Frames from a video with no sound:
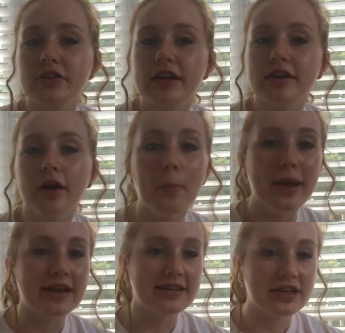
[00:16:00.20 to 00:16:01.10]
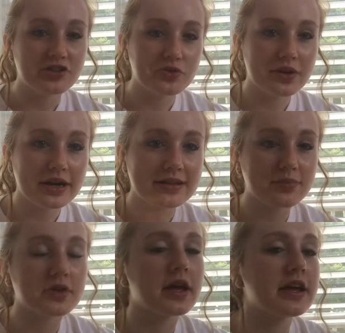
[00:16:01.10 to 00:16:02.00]
like a meditation wise,
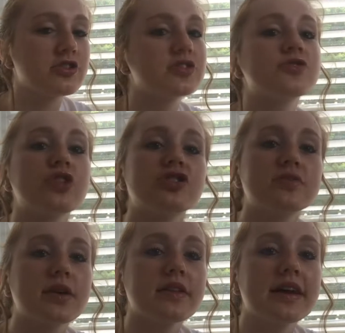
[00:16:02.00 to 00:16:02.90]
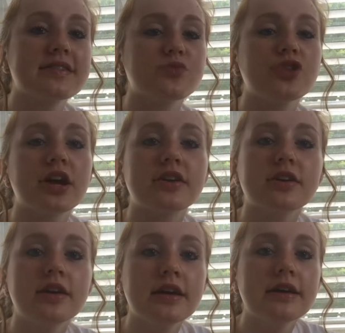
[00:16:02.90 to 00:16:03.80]
but like just stretching my legs.
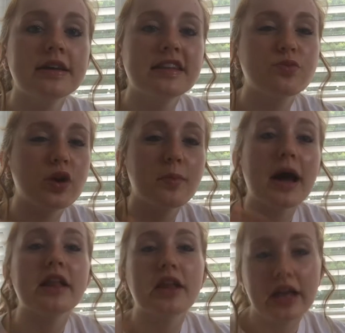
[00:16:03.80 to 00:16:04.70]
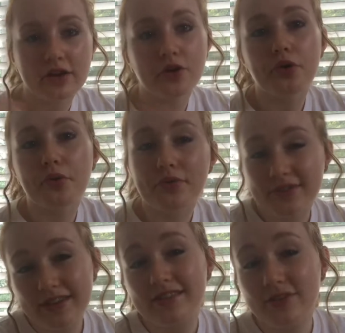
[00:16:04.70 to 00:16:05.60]
It's one of my like
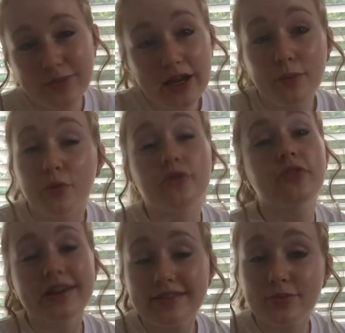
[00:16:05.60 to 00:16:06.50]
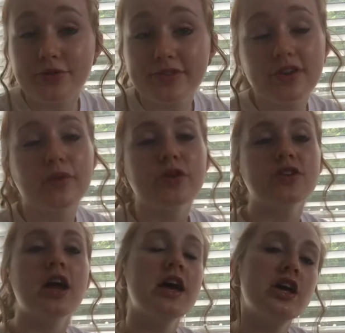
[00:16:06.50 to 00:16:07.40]
goals is to become more flexible. So I've
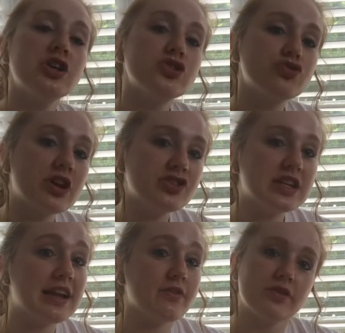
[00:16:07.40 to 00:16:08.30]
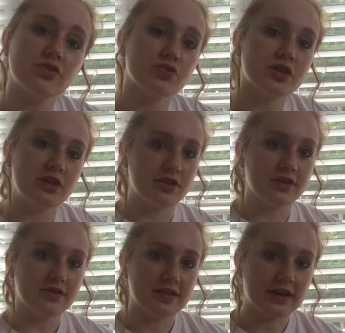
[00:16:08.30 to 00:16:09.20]
been stretching and it feels really good
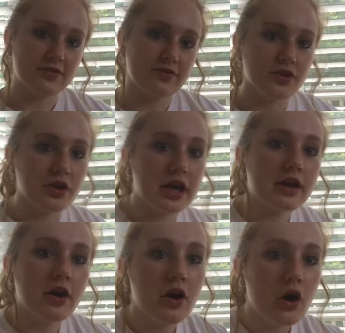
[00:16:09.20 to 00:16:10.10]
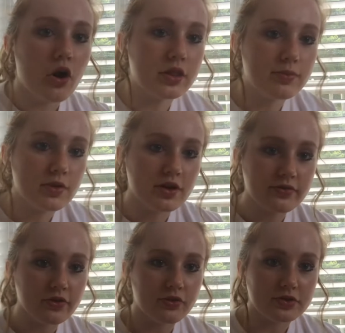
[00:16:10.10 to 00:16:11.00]
because I can feel like all the blood
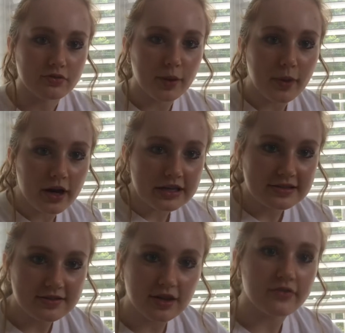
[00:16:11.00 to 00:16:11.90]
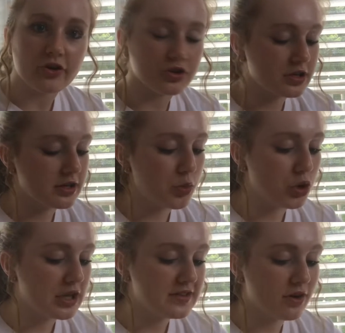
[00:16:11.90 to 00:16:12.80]
flowing through my body and stuff early in the
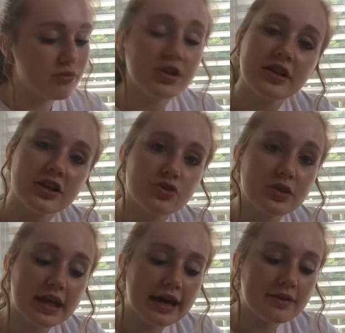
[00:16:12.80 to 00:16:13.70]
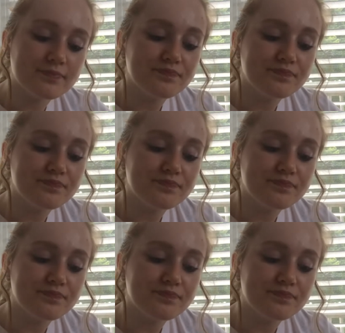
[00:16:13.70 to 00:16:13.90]
morning. So I really like doing that.